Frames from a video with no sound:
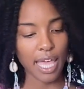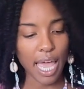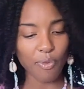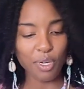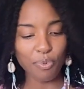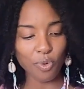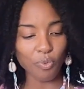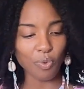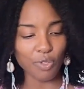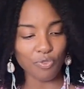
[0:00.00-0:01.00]
I want to pull
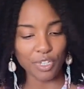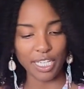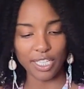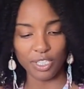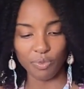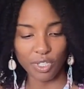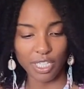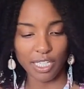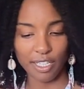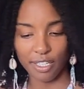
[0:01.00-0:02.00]
one for each, and we're
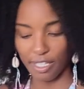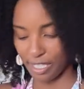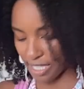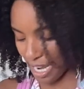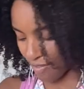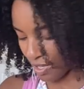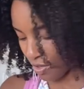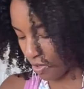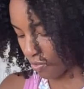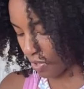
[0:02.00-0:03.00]
going to dive
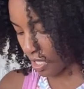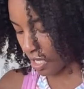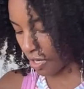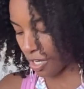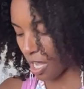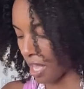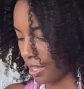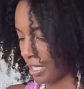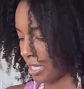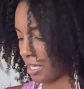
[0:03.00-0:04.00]
in with
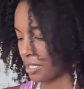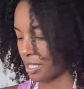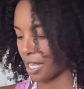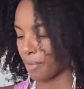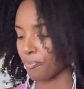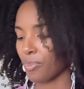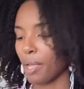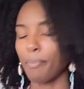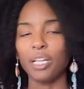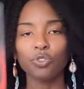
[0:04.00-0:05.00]
Kali today.
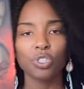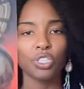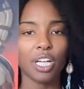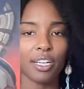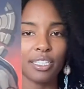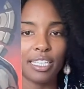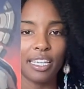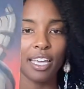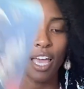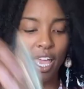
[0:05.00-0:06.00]
Mantra
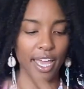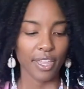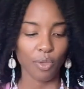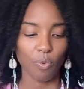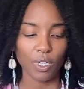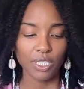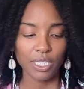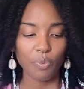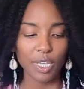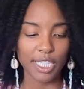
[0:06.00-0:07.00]
Shakti. The words
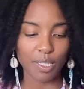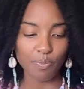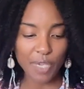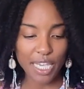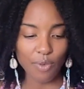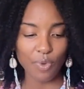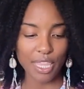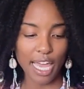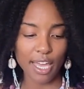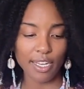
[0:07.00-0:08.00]
that we speak with
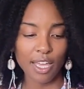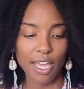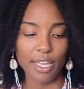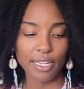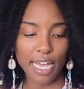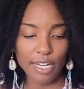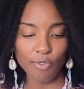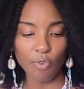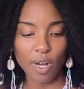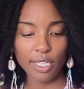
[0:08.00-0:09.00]
that Knight
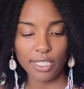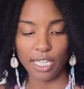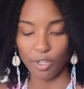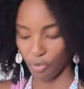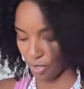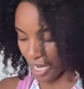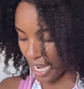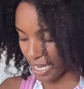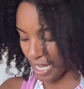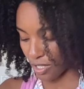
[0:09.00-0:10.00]
of Wands can
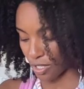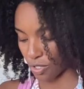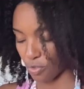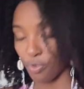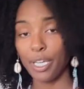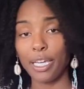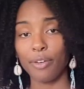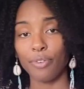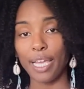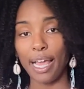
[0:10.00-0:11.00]
create and destroy
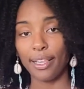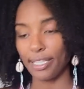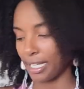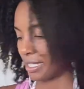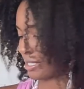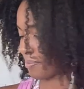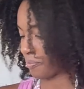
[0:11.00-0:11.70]
realities.